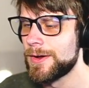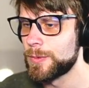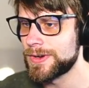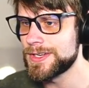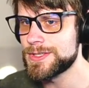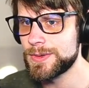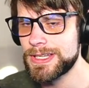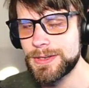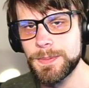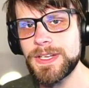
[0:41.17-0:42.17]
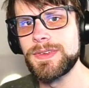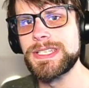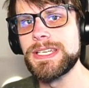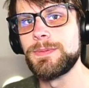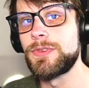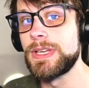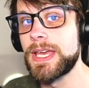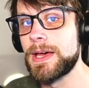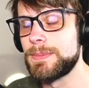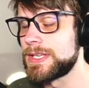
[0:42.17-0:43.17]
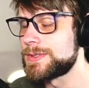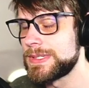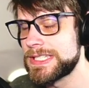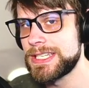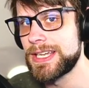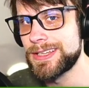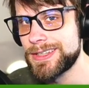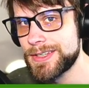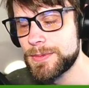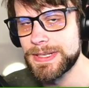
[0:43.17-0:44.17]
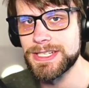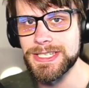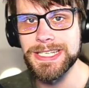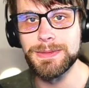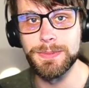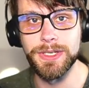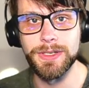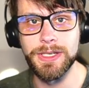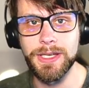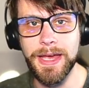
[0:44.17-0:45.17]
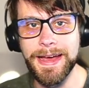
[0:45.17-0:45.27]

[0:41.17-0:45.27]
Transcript: we're gonna do a little bit of a team recap because we did a little bit of team building